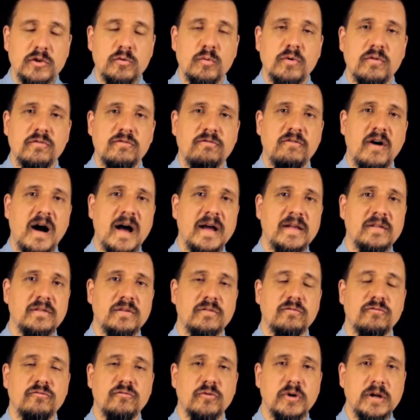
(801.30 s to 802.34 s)
you will find the
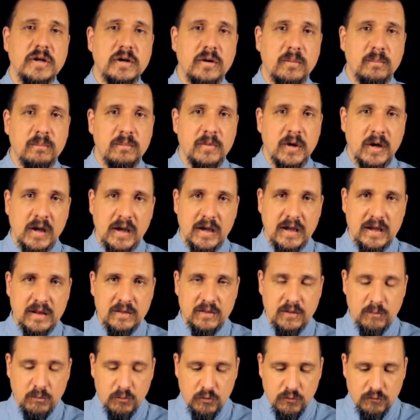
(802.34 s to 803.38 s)
freedom in
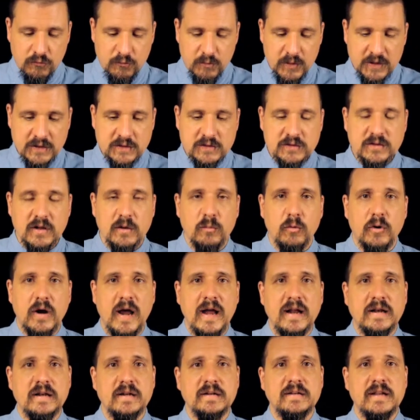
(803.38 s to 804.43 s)
the movements that were
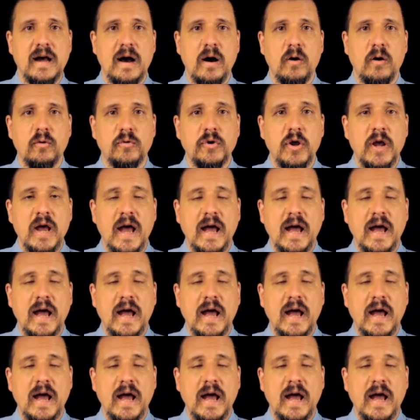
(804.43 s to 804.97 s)
handed down,